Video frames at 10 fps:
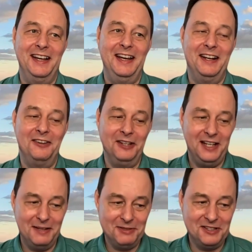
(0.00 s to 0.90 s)
and it only
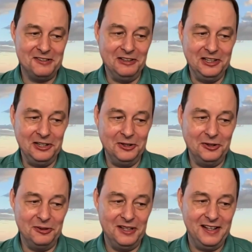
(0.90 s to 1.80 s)
happened under
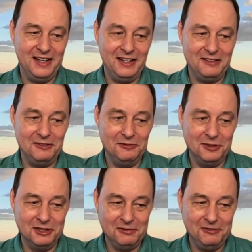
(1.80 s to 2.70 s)
load. And
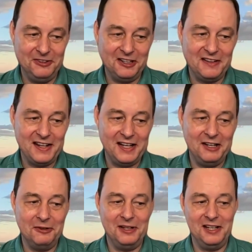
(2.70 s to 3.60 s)
once we figured that
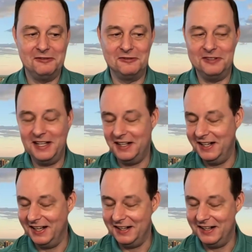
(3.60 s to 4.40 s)
out and ran it